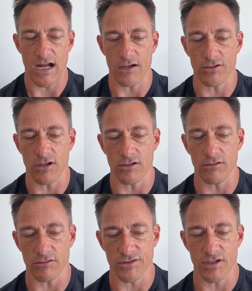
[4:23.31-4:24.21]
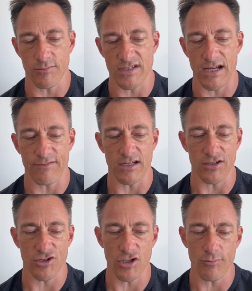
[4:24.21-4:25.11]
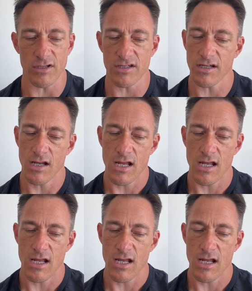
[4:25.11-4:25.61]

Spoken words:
unknown long-term safety in humans,